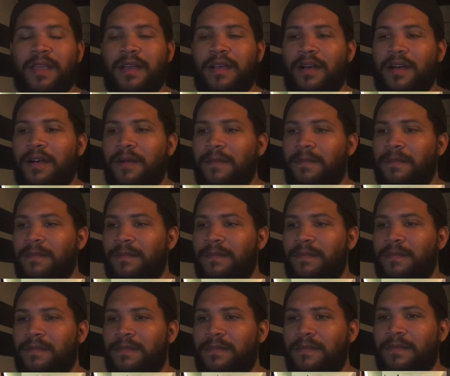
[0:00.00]

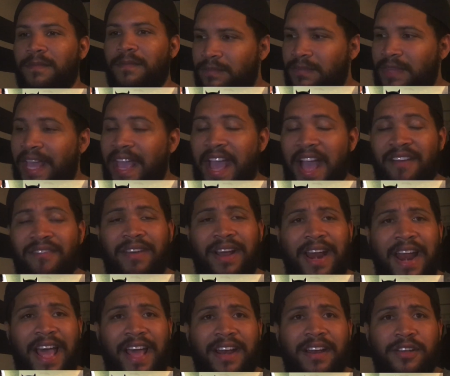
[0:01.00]
Um, they have a
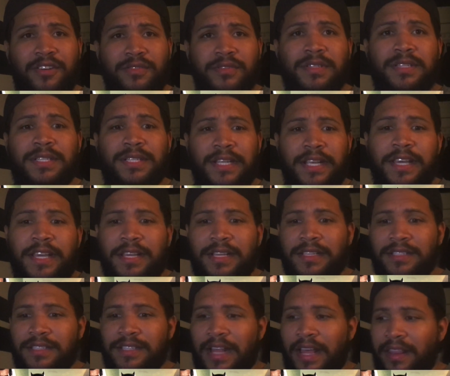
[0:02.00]
lot of good
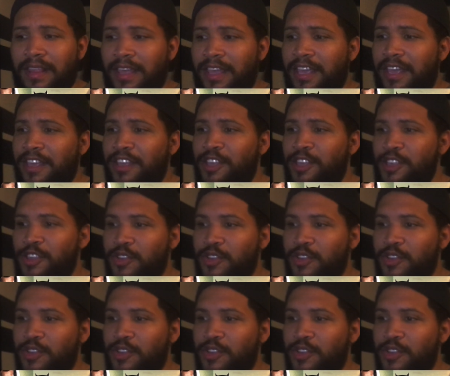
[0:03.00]
scenes that they can